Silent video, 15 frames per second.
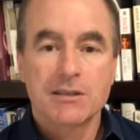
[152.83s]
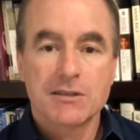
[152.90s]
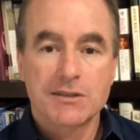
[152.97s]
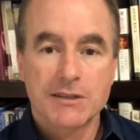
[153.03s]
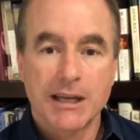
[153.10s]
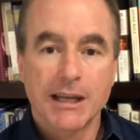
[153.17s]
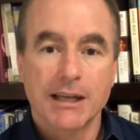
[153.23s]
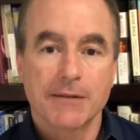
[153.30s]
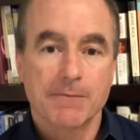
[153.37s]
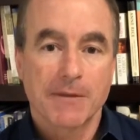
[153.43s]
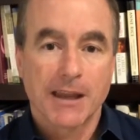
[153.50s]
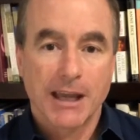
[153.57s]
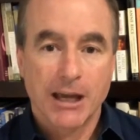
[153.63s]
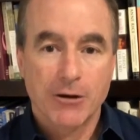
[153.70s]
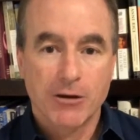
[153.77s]
Second,
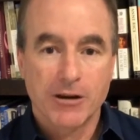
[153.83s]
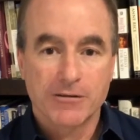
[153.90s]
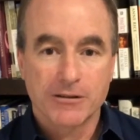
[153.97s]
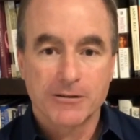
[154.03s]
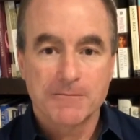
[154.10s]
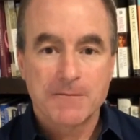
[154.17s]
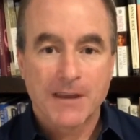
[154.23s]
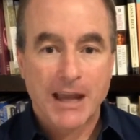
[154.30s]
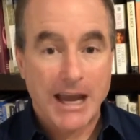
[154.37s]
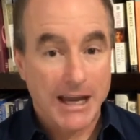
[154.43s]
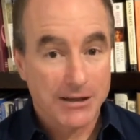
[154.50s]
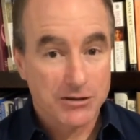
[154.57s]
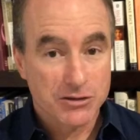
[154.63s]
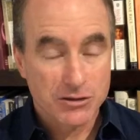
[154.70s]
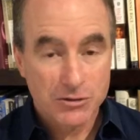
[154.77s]
however,
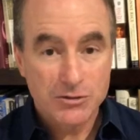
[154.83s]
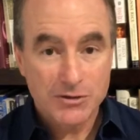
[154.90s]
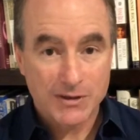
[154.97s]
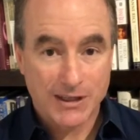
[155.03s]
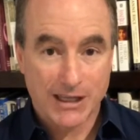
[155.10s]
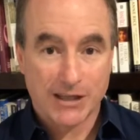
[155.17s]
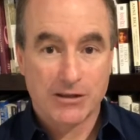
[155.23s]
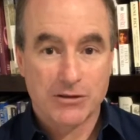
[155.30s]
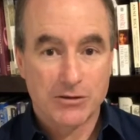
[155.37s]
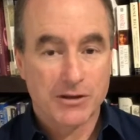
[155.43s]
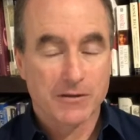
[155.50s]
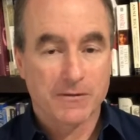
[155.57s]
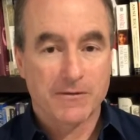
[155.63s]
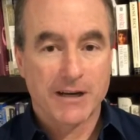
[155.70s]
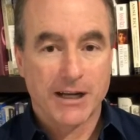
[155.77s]
I do think you
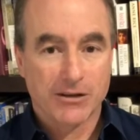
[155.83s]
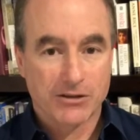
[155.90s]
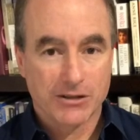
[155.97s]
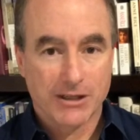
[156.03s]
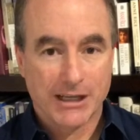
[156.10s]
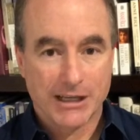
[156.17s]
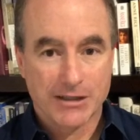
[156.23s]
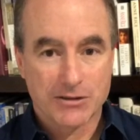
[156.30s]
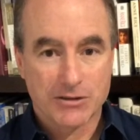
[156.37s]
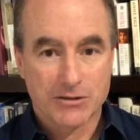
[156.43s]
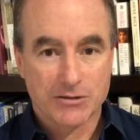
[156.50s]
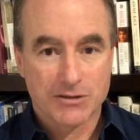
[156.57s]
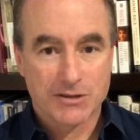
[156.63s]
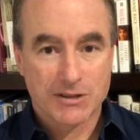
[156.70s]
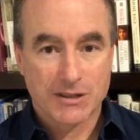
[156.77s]
can find good
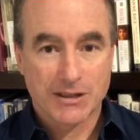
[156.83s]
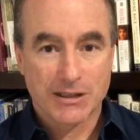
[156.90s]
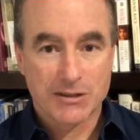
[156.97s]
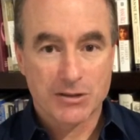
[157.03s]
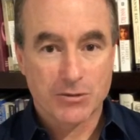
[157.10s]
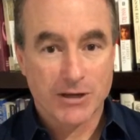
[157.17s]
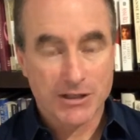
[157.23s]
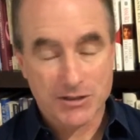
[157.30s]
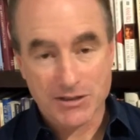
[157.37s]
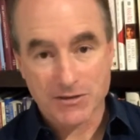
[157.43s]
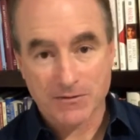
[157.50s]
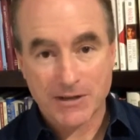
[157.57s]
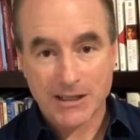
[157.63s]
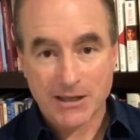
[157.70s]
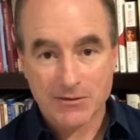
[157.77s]
answers to these questions.
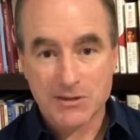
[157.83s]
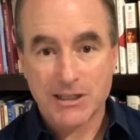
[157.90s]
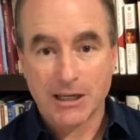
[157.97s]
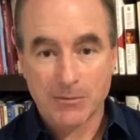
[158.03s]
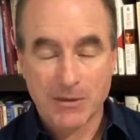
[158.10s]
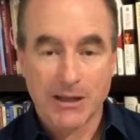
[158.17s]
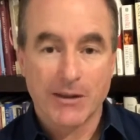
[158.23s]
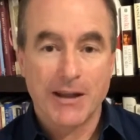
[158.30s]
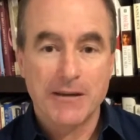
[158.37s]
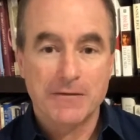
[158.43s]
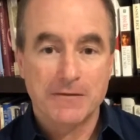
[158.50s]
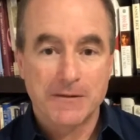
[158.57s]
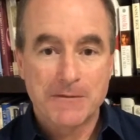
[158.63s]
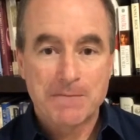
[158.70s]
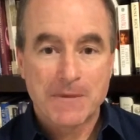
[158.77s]
In fact, I've staked my
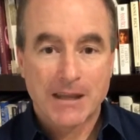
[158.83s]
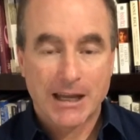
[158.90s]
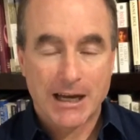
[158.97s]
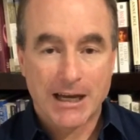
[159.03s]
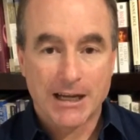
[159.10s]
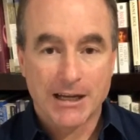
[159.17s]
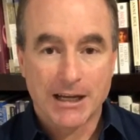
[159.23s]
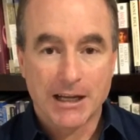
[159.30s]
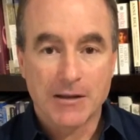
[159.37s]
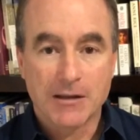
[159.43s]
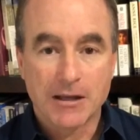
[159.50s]
life on it.